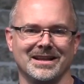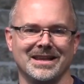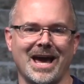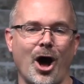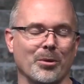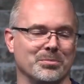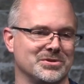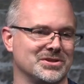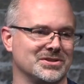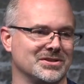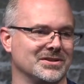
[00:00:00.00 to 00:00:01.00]
The
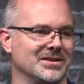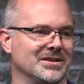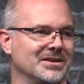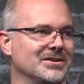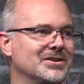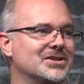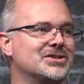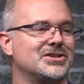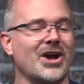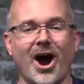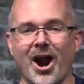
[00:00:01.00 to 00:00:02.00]
Alps, the
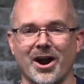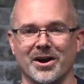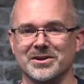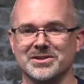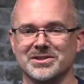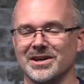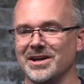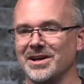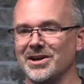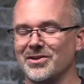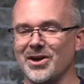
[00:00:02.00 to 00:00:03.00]
stars,
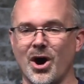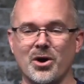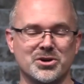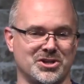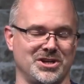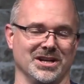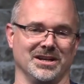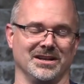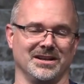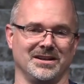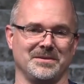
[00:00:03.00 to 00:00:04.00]
the ocean,
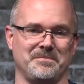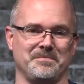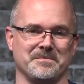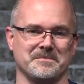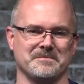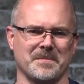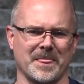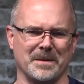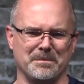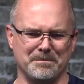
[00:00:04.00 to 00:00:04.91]
a